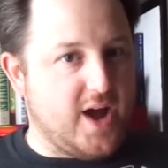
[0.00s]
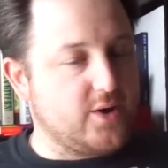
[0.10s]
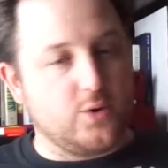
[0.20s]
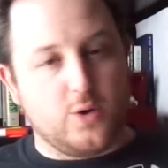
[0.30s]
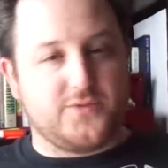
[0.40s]
I
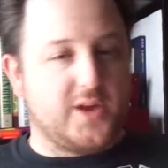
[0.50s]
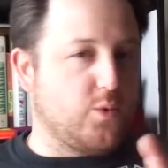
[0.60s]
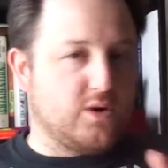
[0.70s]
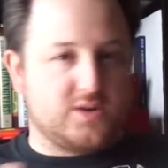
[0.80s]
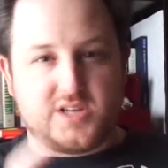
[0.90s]
don't know if they
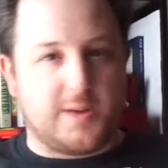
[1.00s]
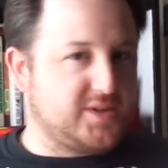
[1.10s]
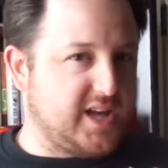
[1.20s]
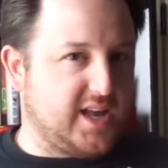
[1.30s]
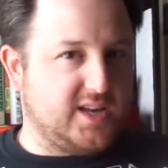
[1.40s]
work
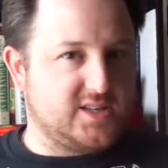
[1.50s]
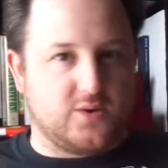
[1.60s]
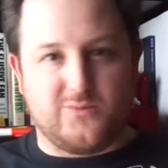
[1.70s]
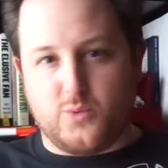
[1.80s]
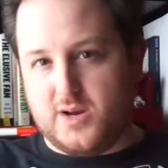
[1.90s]
simultaneous
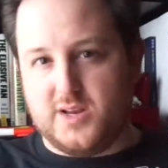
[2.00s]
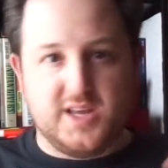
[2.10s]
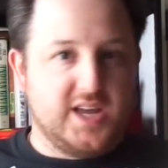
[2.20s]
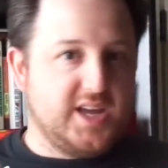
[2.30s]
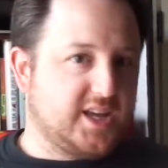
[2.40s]
or if one
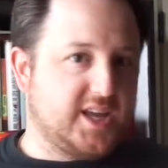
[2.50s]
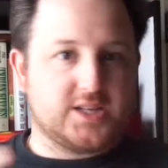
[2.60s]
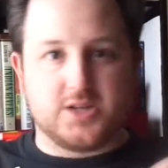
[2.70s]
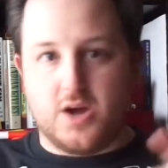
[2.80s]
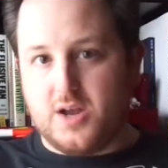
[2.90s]

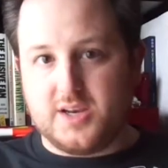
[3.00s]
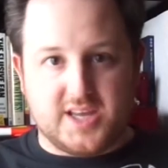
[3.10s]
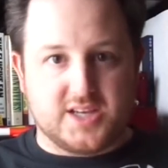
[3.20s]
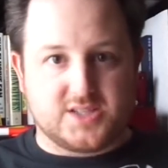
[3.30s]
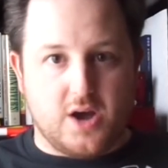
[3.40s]
kicks on,
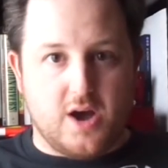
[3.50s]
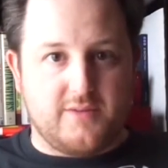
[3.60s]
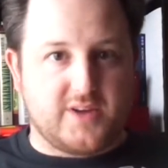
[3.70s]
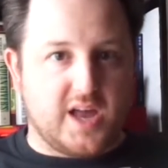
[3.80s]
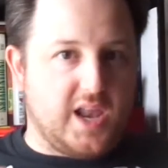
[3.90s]
kicks
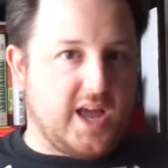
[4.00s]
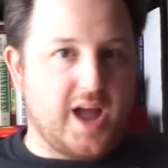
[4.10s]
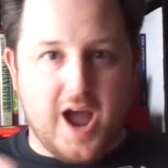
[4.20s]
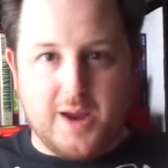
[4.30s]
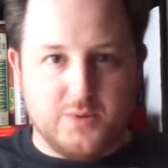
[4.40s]
off, kind of like
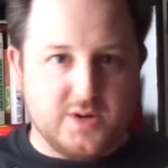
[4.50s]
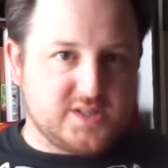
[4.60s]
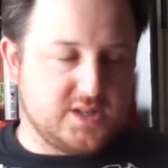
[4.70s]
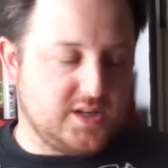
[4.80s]
hybrids.